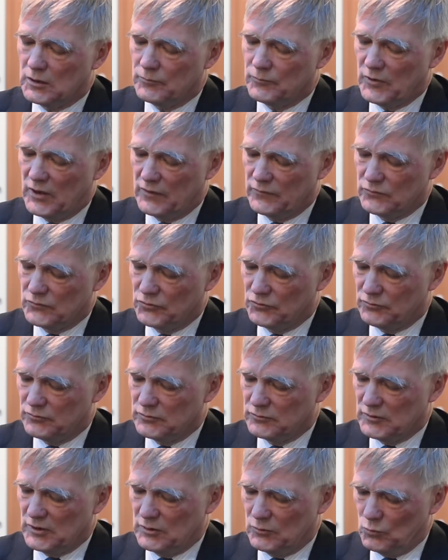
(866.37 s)
And
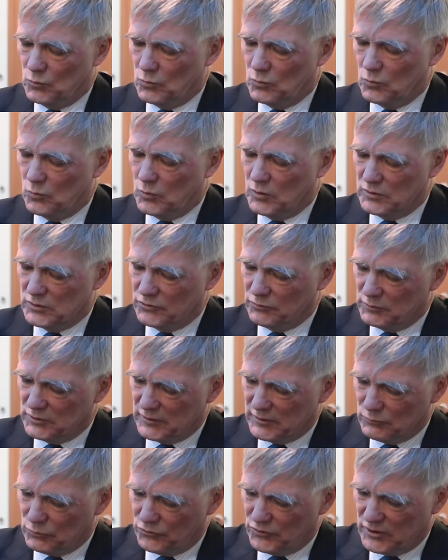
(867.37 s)
one of the things we
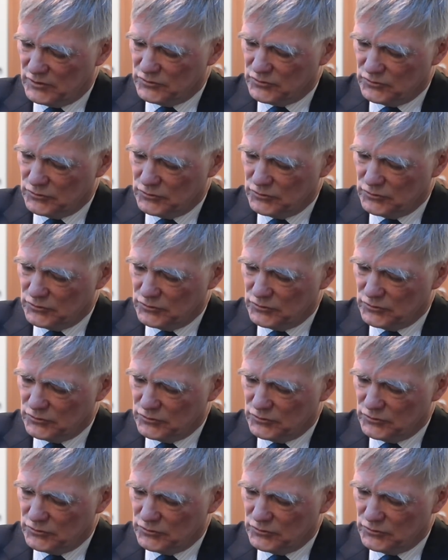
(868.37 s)
did was then